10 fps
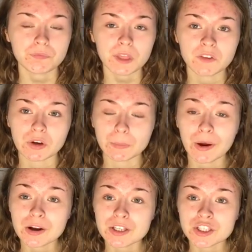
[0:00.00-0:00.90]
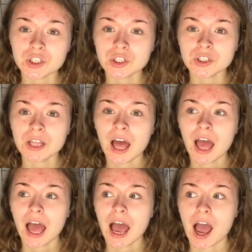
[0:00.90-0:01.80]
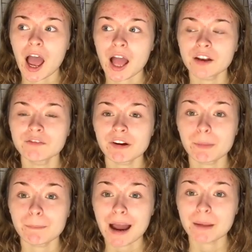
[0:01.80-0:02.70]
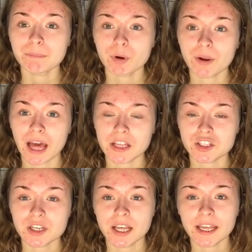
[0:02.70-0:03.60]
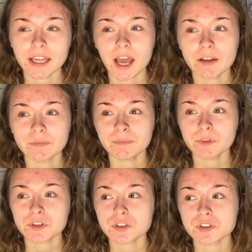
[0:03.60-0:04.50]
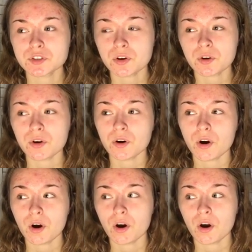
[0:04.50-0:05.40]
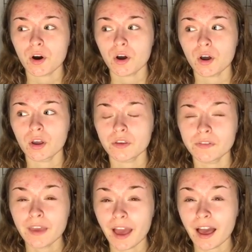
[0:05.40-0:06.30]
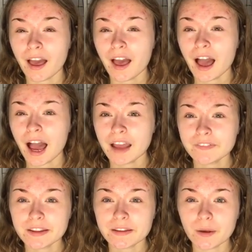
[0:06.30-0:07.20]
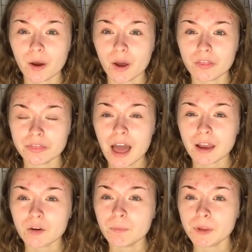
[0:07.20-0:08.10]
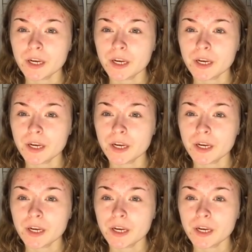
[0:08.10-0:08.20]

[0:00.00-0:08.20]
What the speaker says: very personal and very mind-blowing actually. So yeah, I think that could be an